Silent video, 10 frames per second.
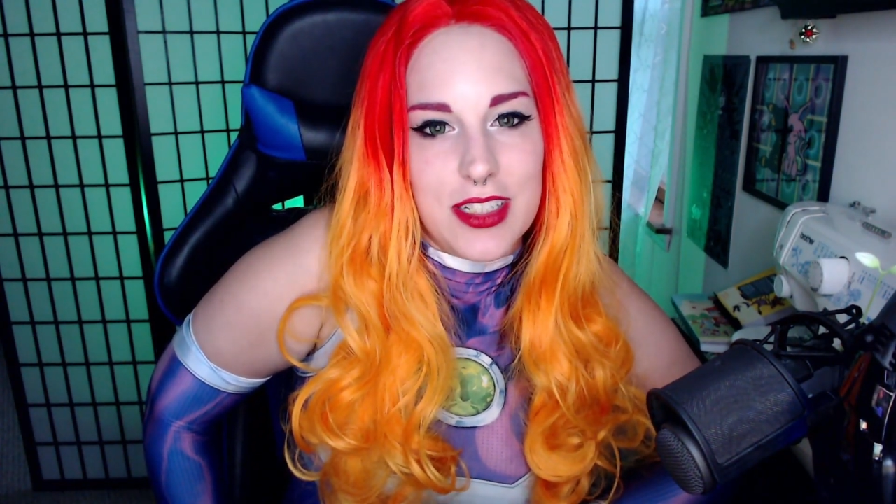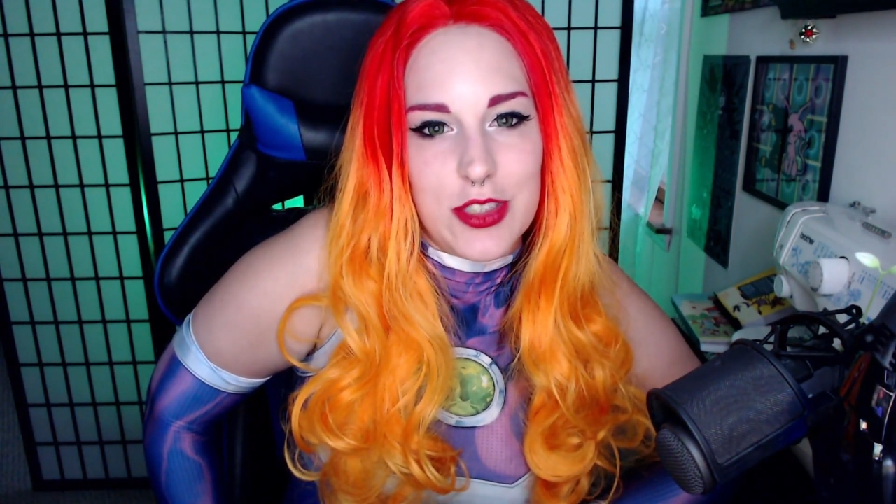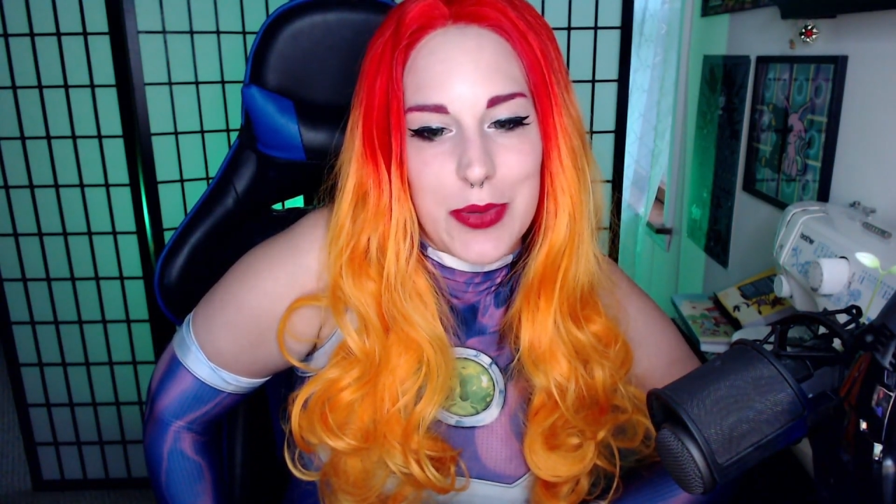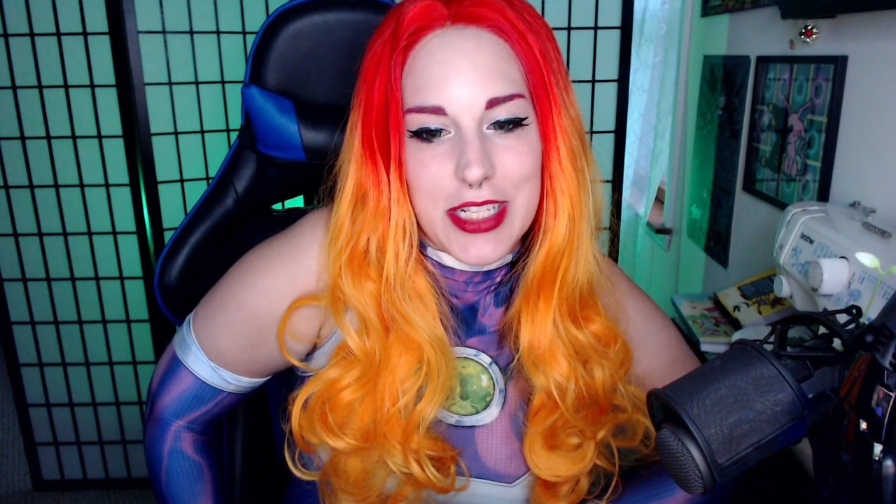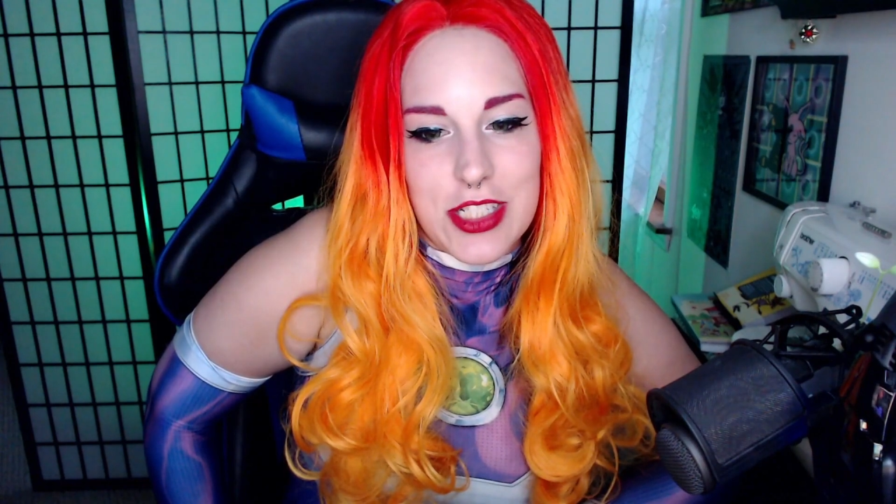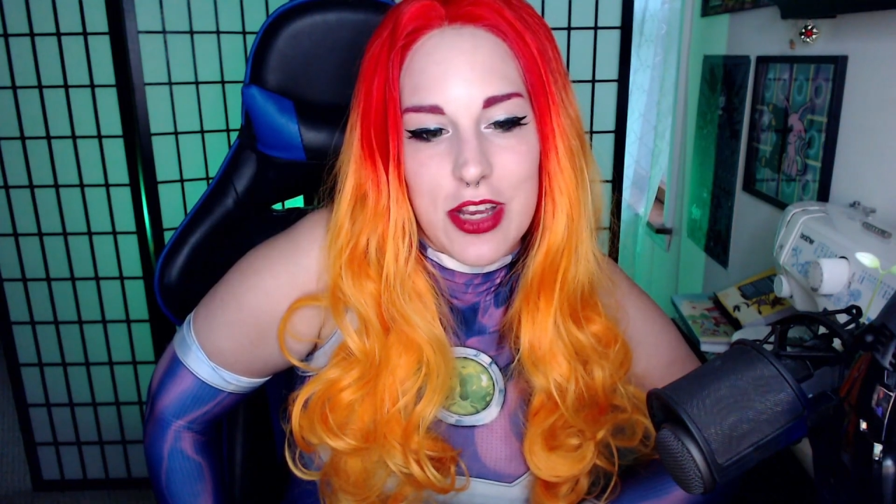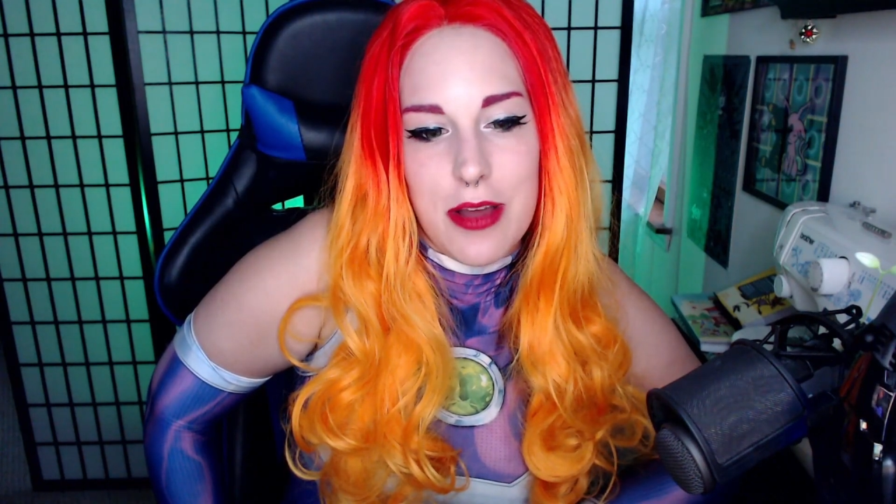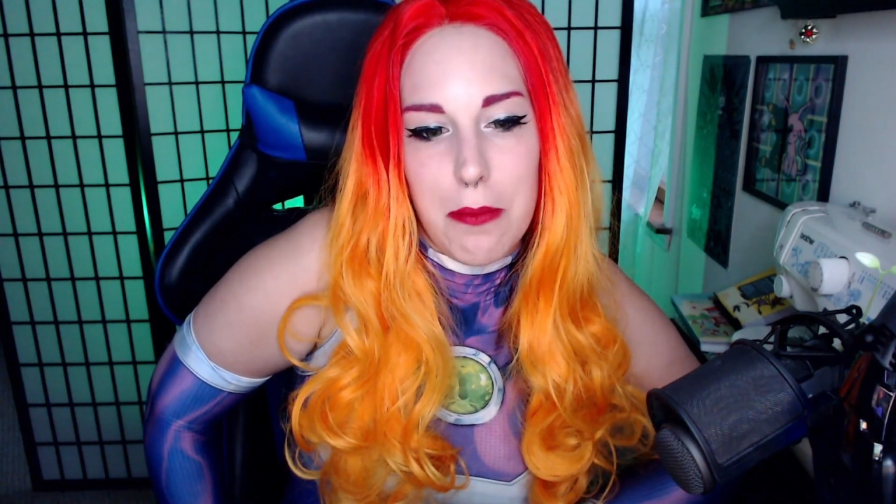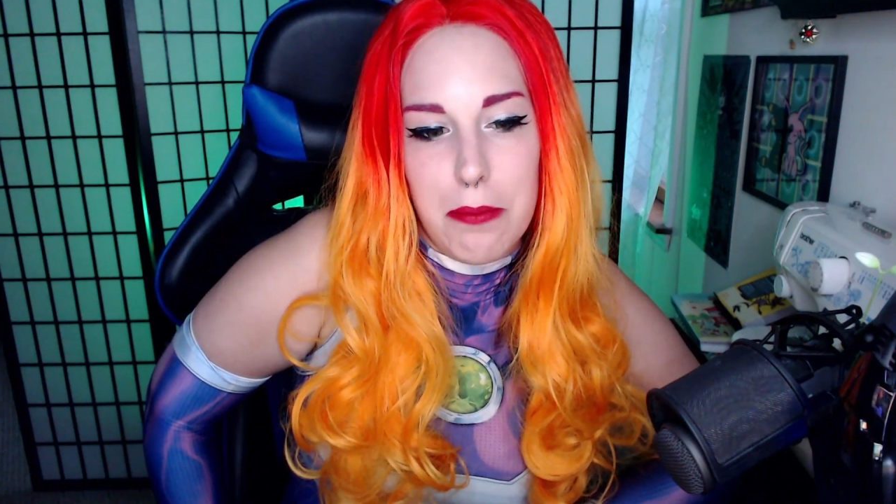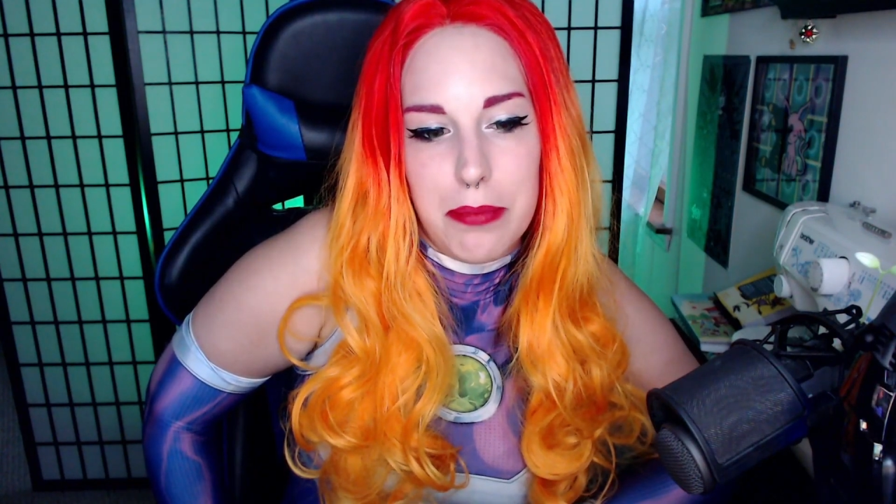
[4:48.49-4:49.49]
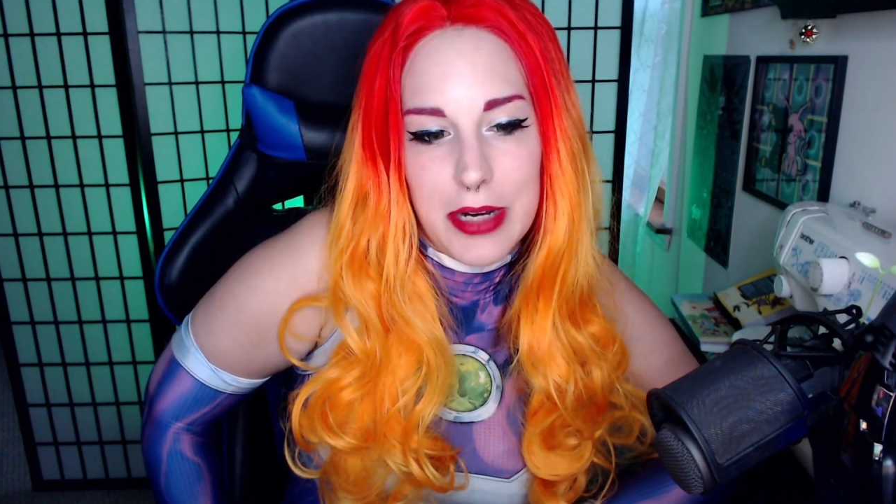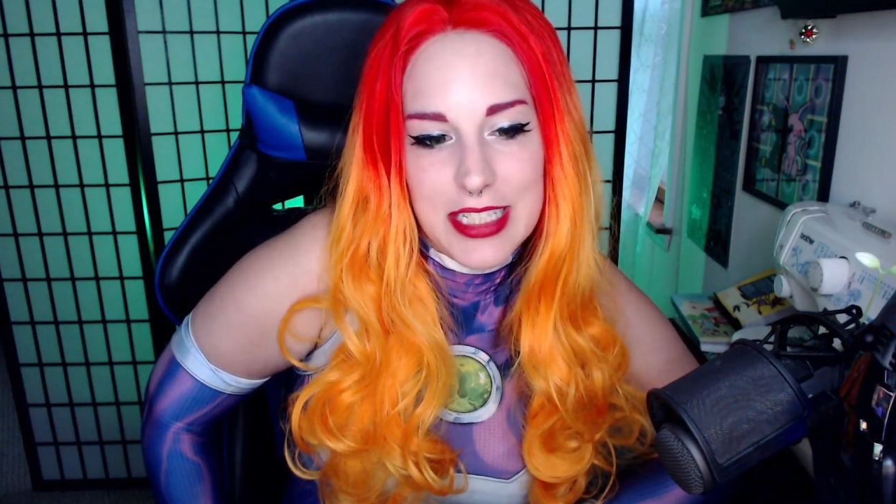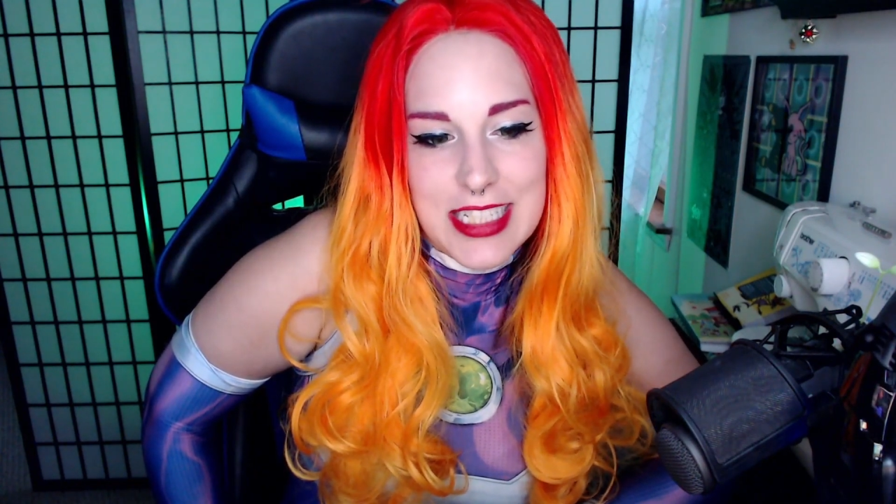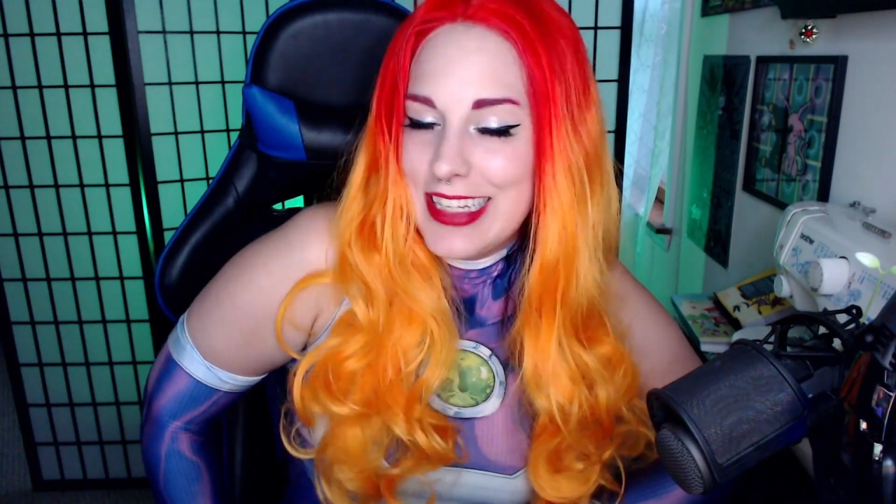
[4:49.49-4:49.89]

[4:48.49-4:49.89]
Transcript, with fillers: Twitch. But